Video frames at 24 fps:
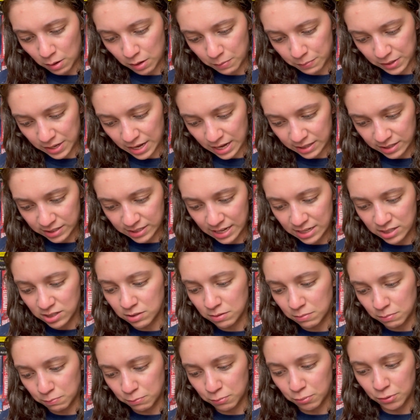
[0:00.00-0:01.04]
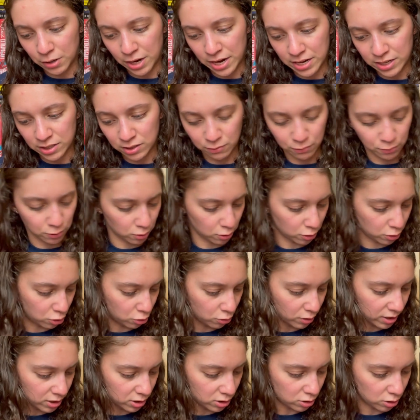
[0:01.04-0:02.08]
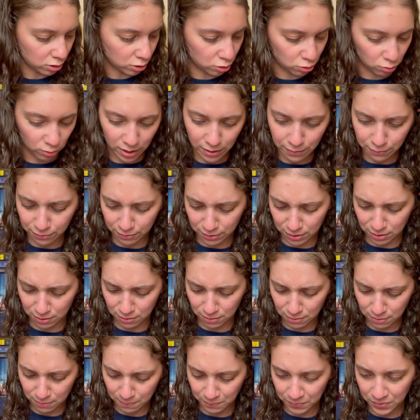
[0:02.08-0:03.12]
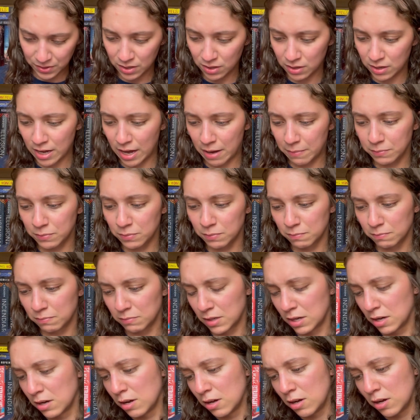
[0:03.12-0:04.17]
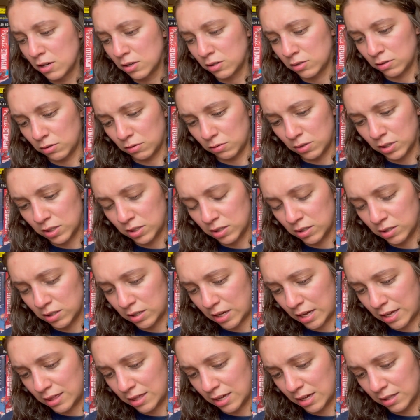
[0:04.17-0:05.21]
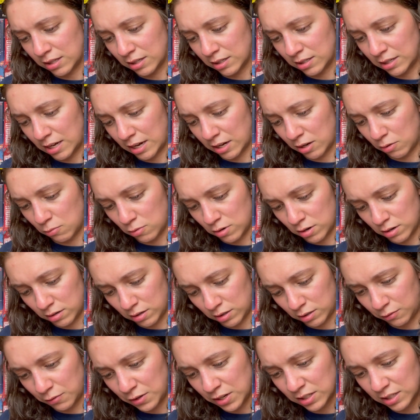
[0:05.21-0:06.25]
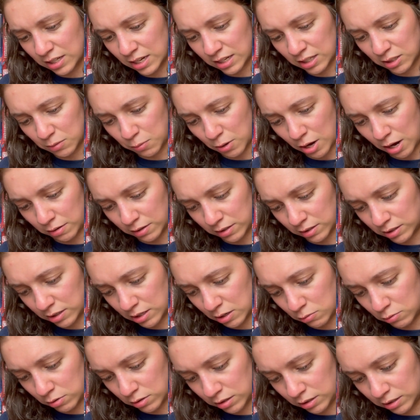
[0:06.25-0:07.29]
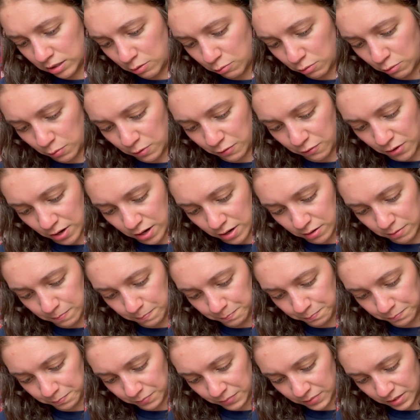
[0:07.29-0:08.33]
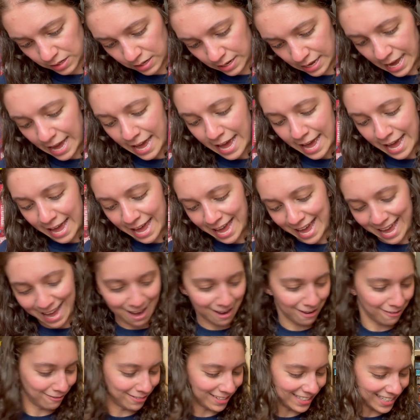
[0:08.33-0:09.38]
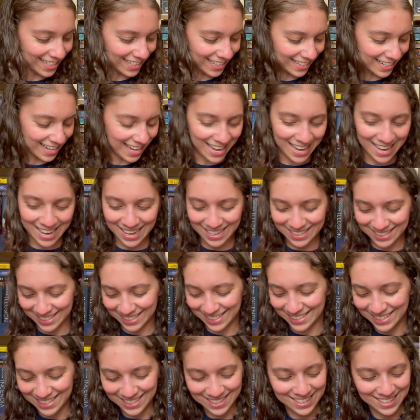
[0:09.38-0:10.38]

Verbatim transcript: But yeah, this has praise for Trickster Drift. Yeah. So this is, I think, the second one. This feels like it's probably the sequel. Let's see what we find. Yeah! We did it, guys!